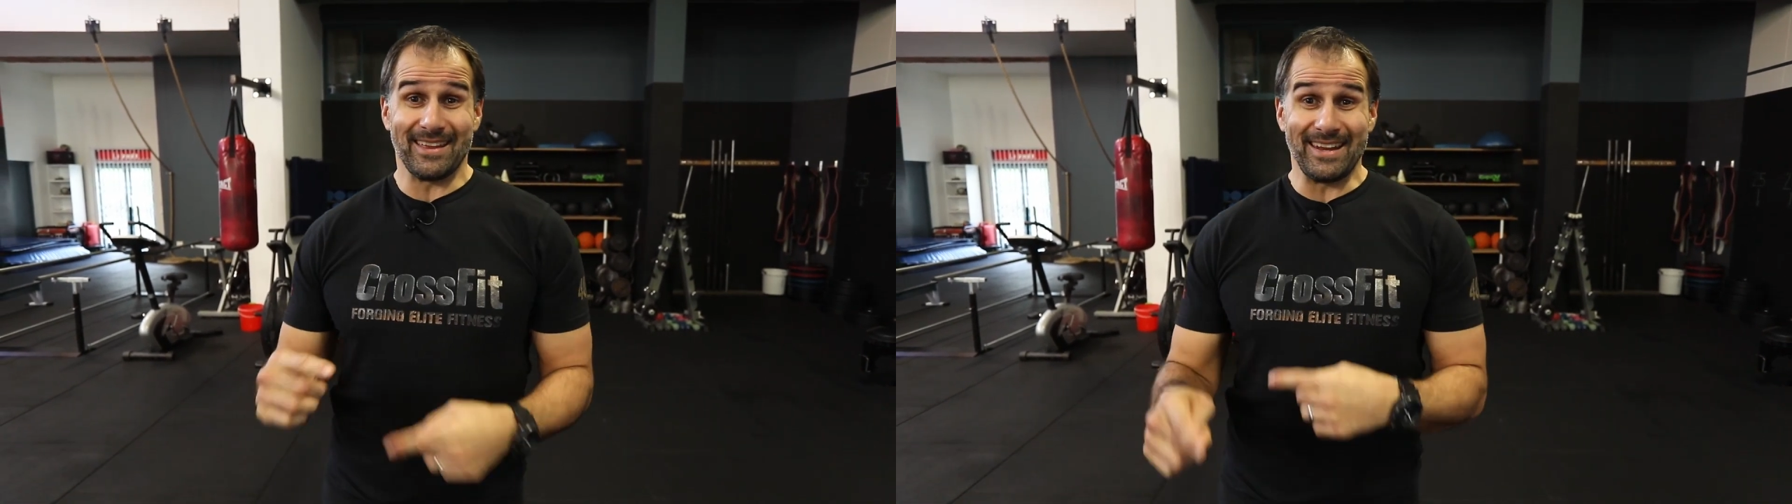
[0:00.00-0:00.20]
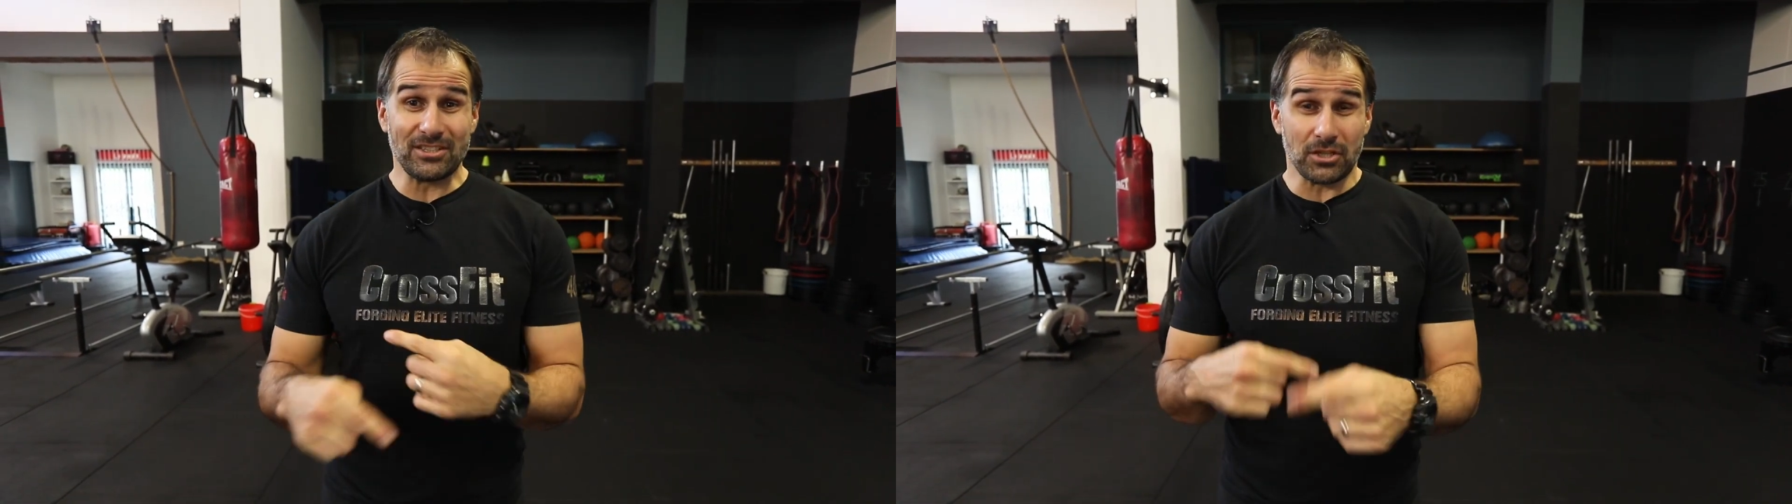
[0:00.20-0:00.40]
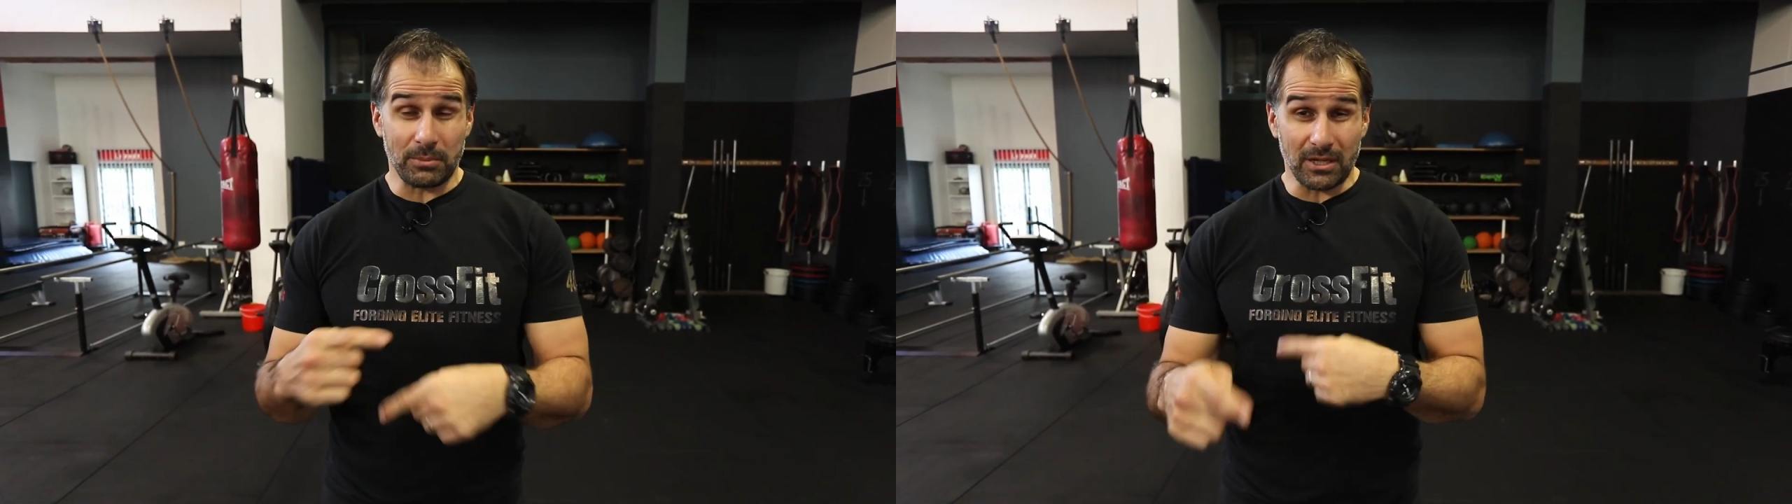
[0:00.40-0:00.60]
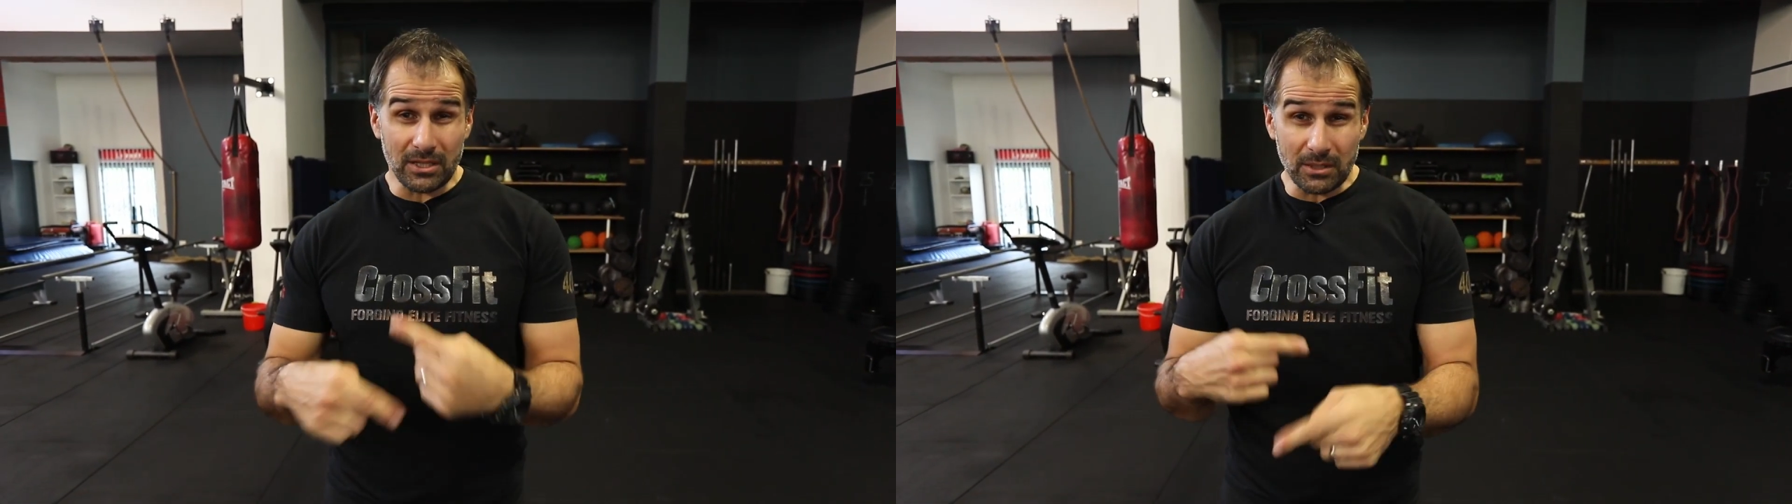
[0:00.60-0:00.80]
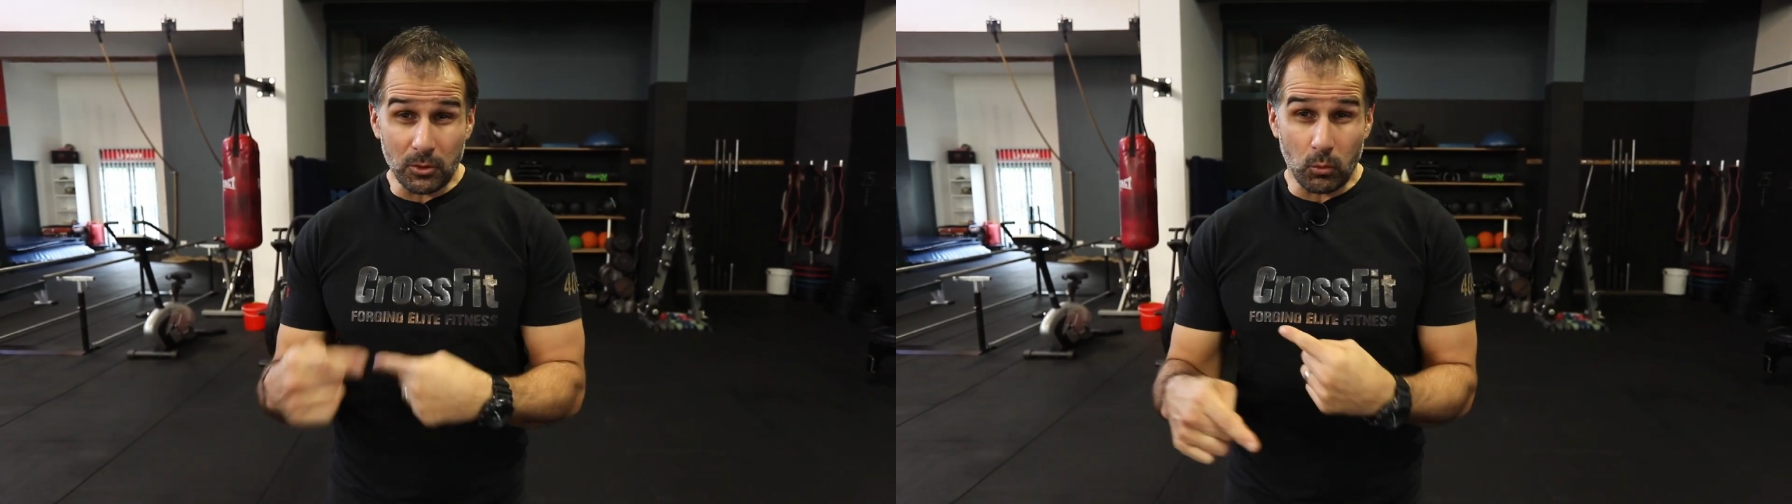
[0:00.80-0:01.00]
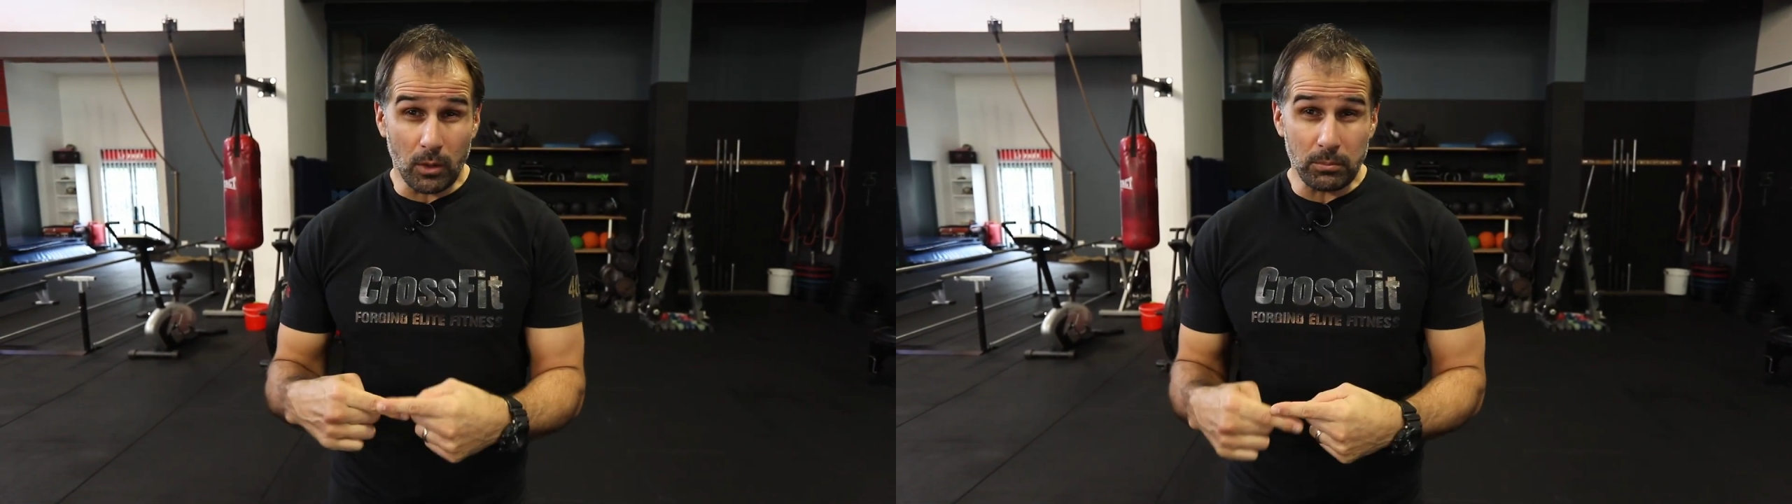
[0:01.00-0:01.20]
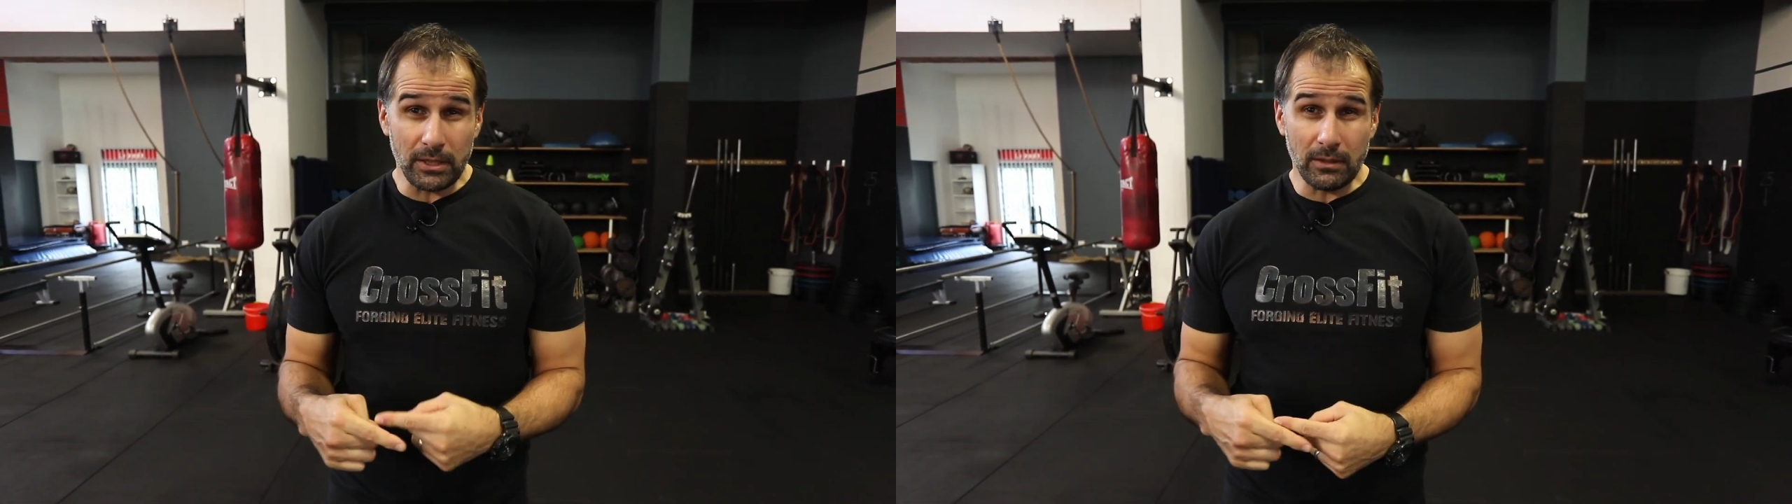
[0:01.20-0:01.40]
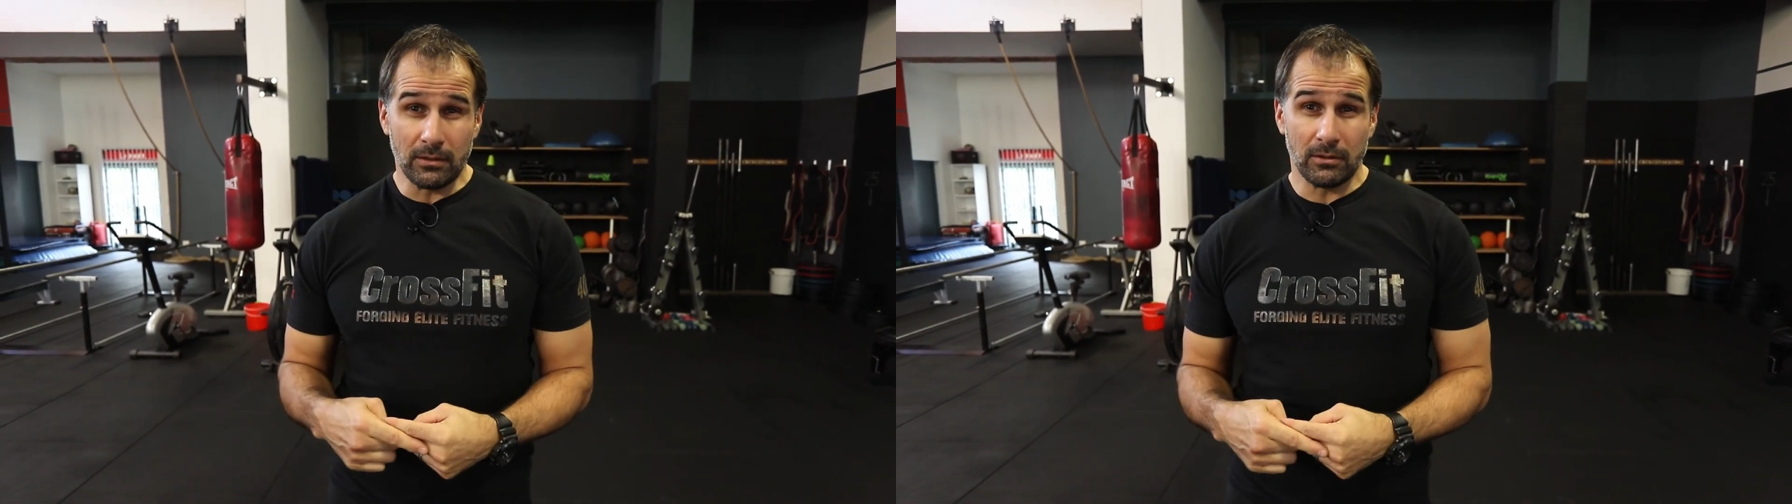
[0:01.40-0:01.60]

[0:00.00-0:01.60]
legs are going to be a little bit wobbly